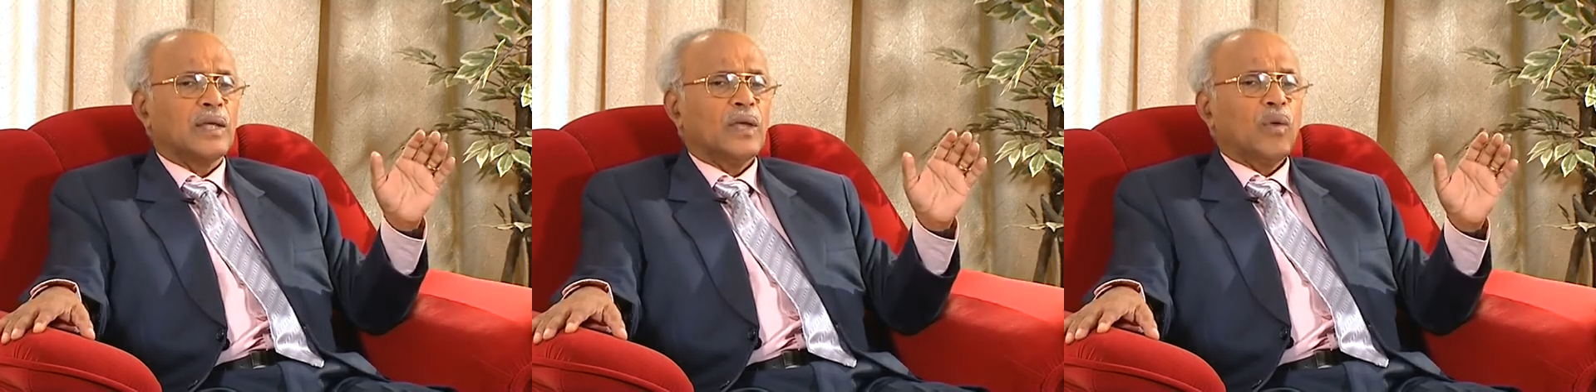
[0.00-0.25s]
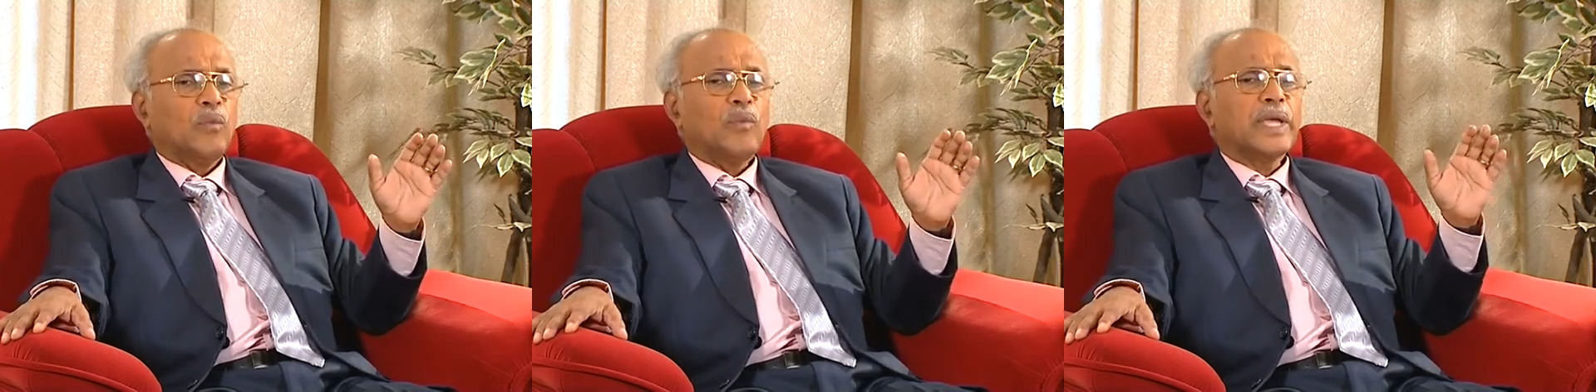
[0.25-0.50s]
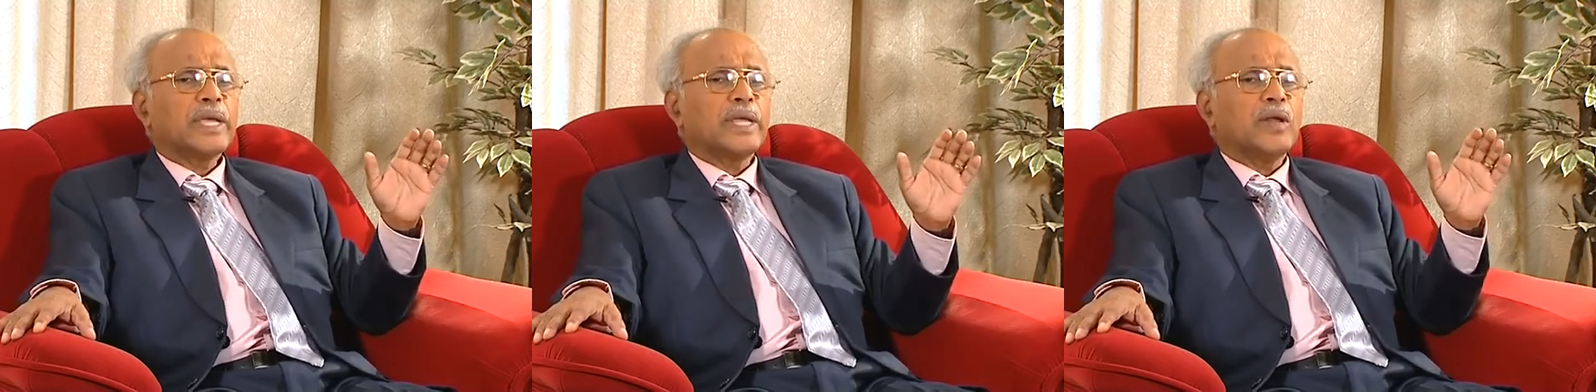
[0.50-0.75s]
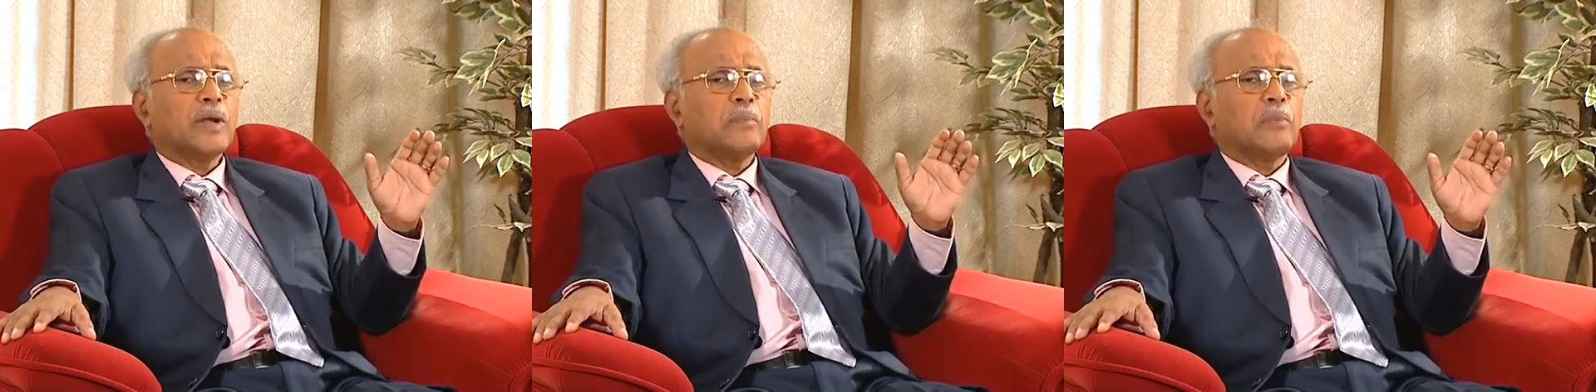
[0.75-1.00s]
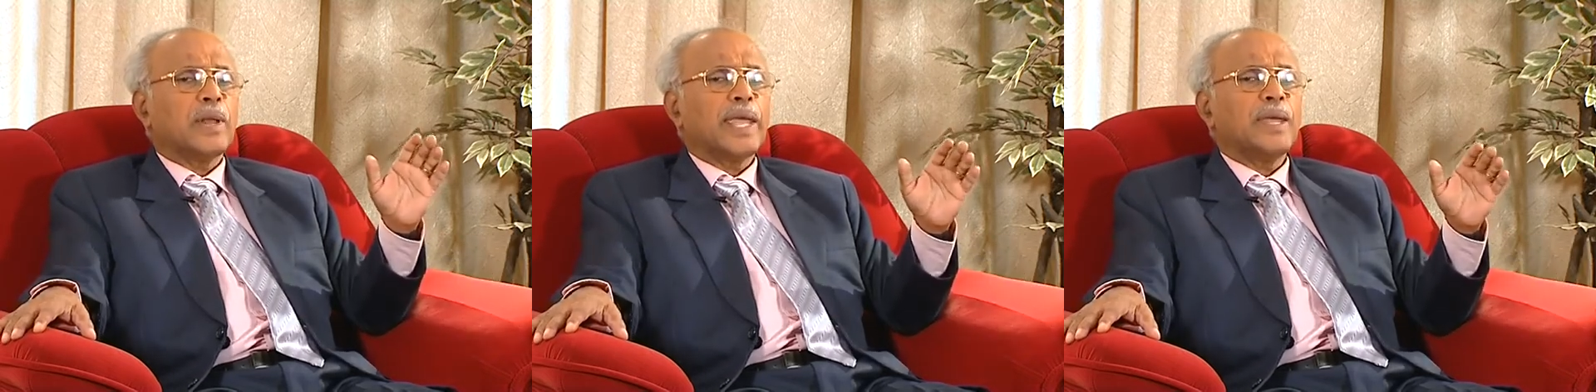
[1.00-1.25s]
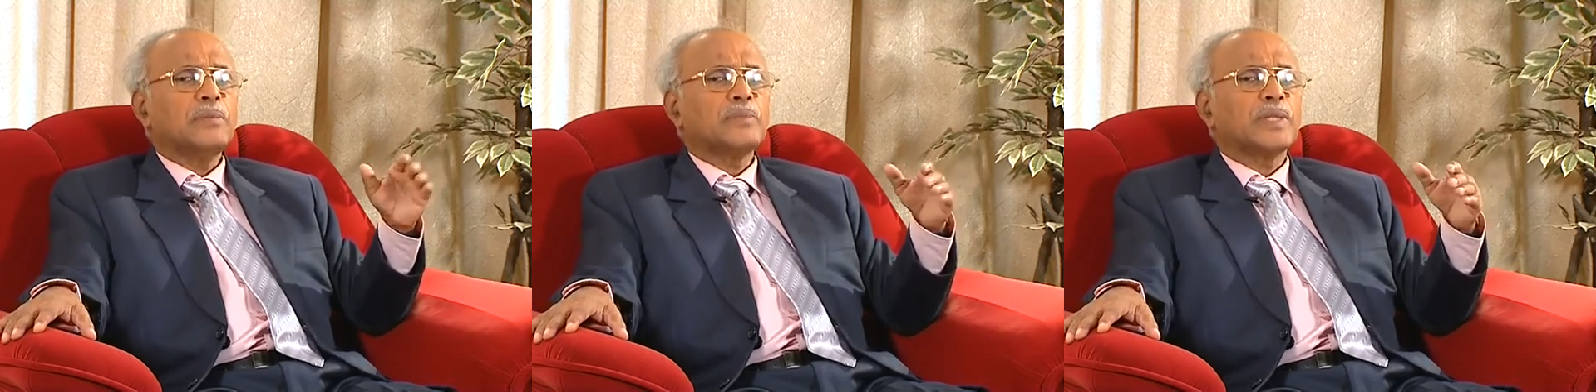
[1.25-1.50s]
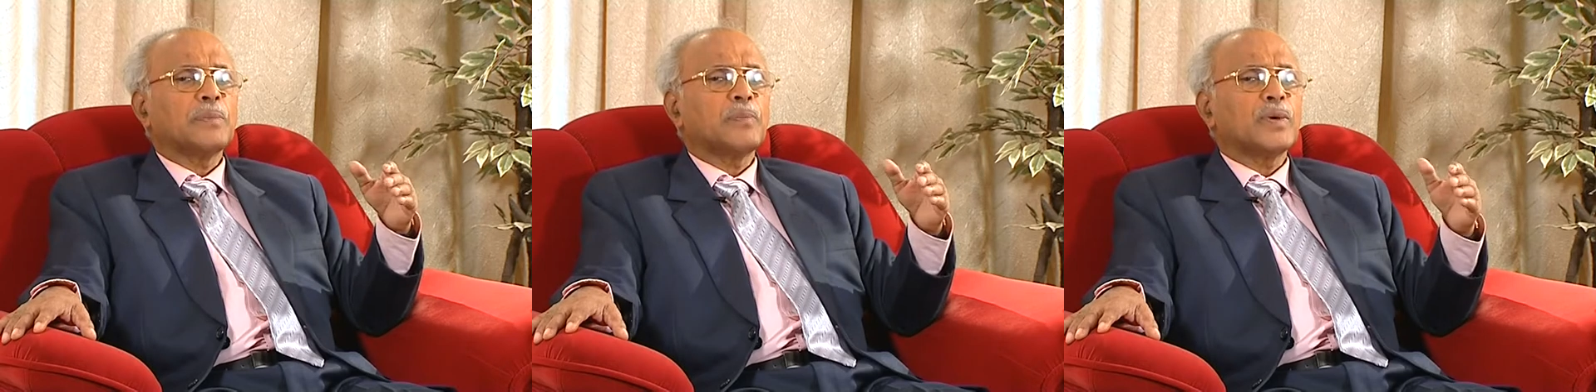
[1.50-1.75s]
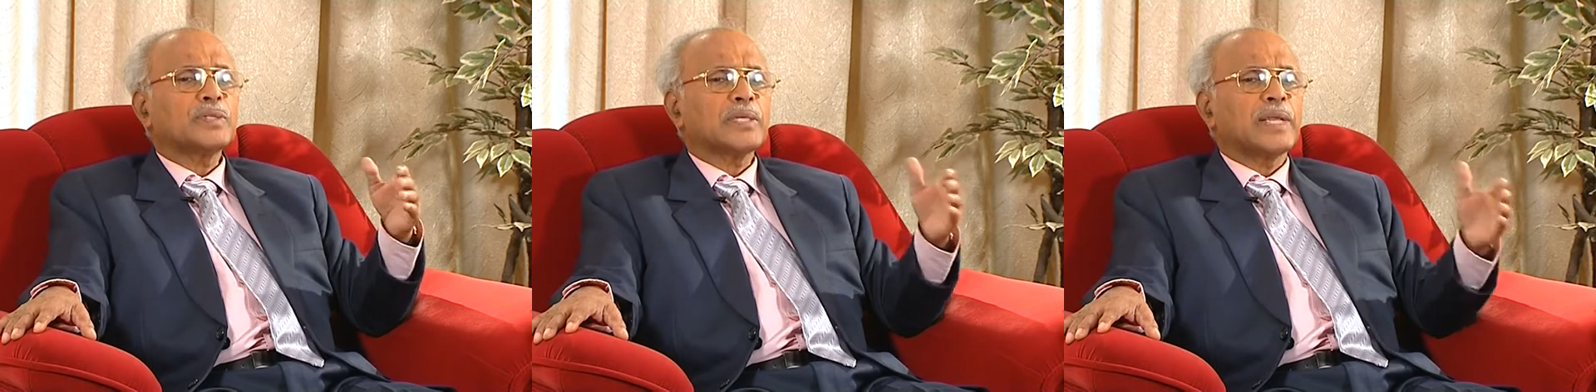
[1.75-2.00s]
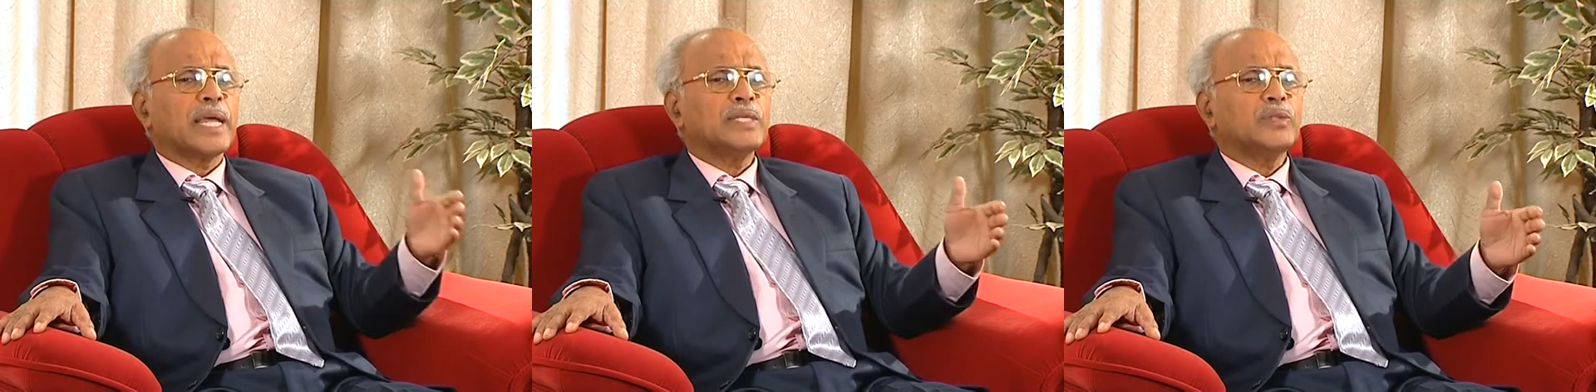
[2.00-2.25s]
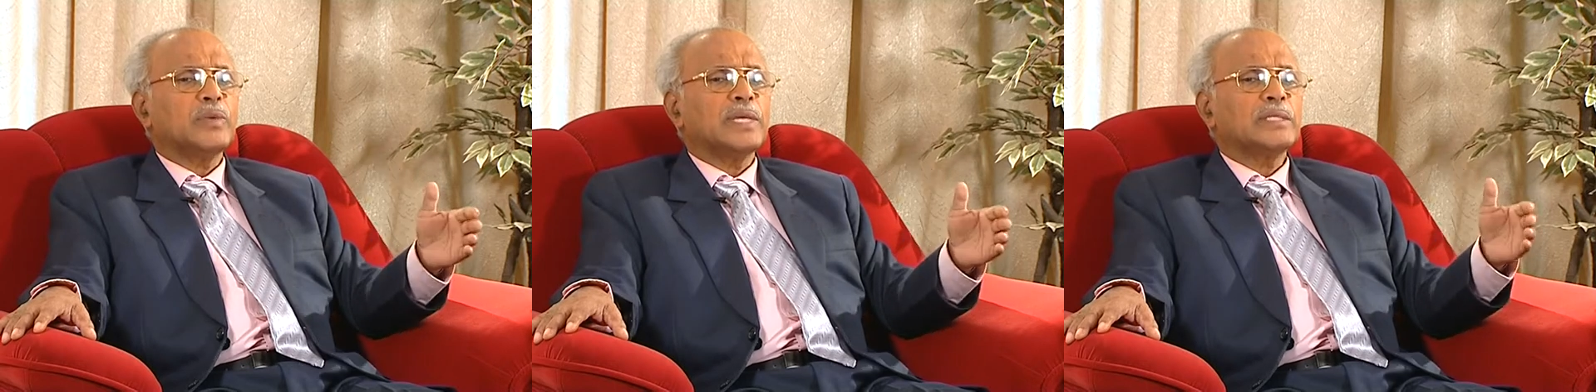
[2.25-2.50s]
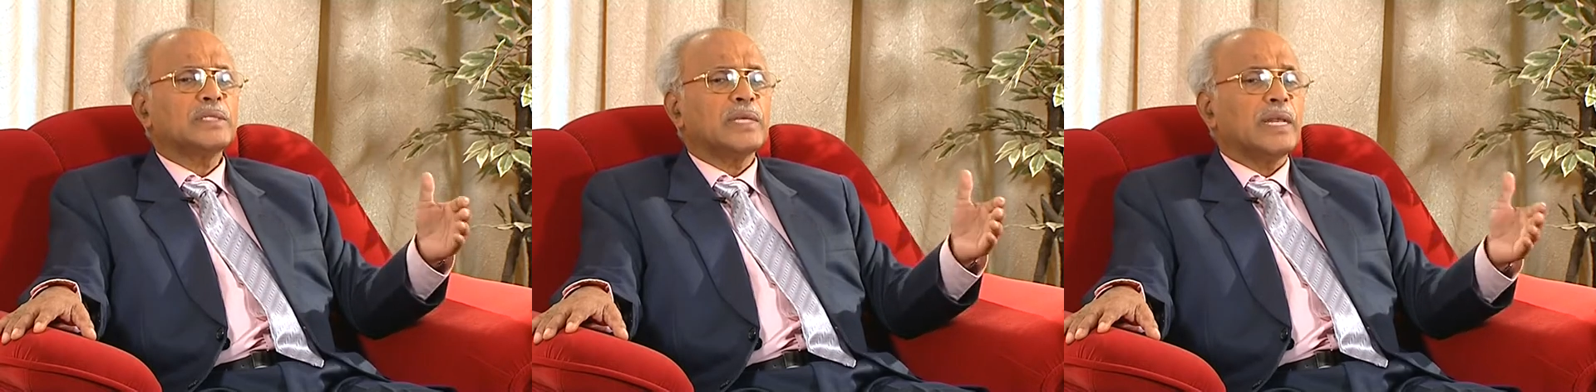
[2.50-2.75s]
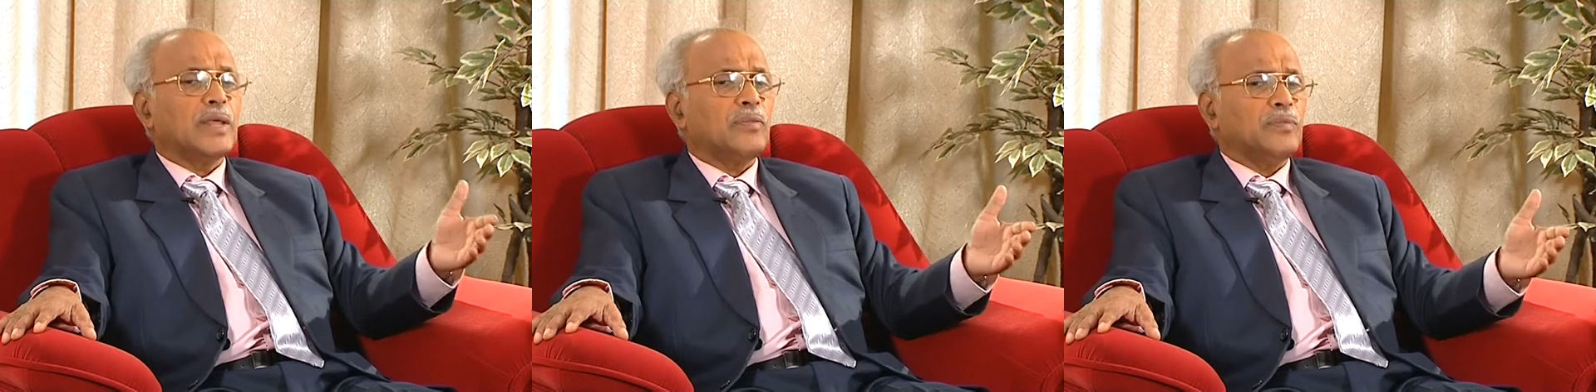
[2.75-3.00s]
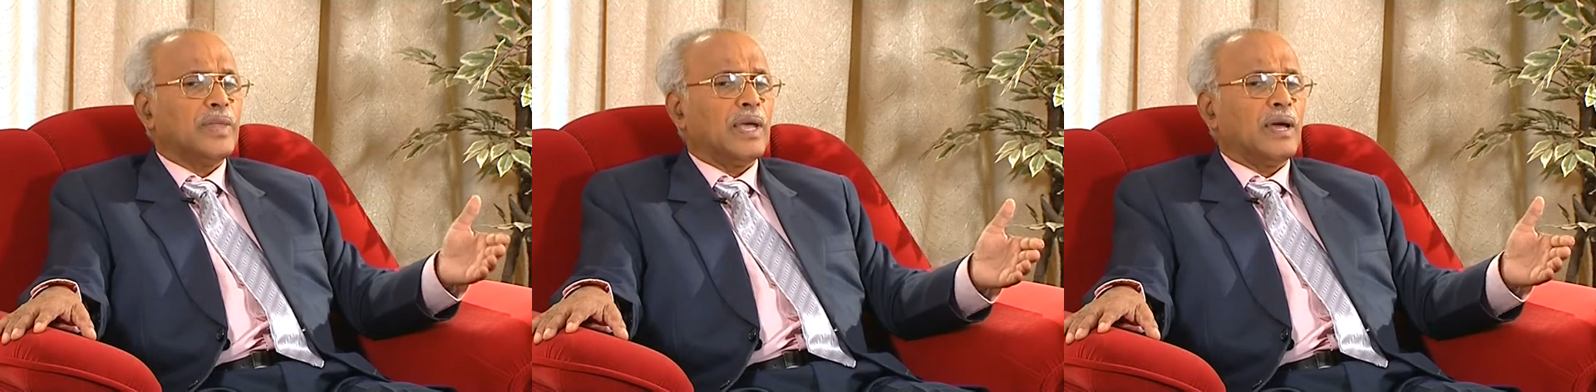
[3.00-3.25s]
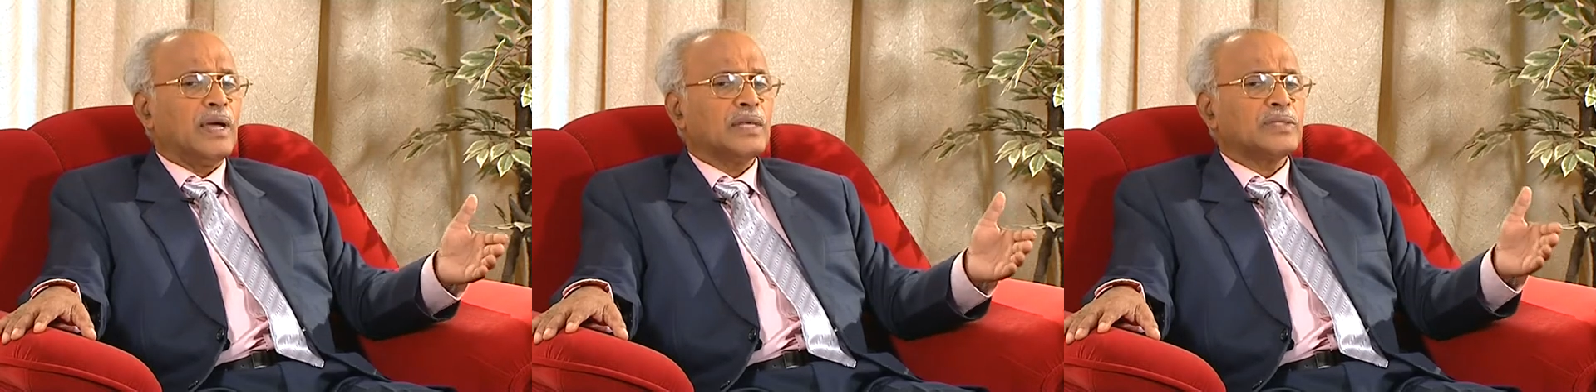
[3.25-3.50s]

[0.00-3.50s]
we cannot blame the postgraduates in India,